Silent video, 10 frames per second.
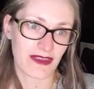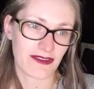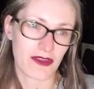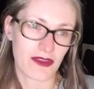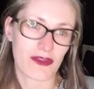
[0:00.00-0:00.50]

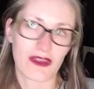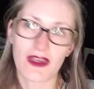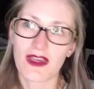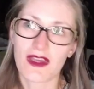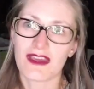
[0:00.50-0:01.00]
So
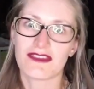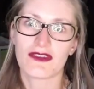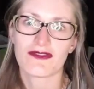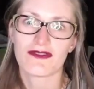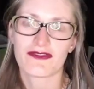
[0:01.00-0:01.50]
he's so
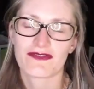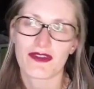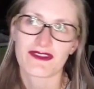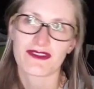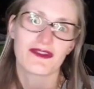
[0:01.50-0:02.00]
focused
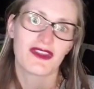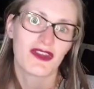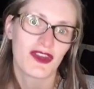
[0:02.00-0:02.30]
on the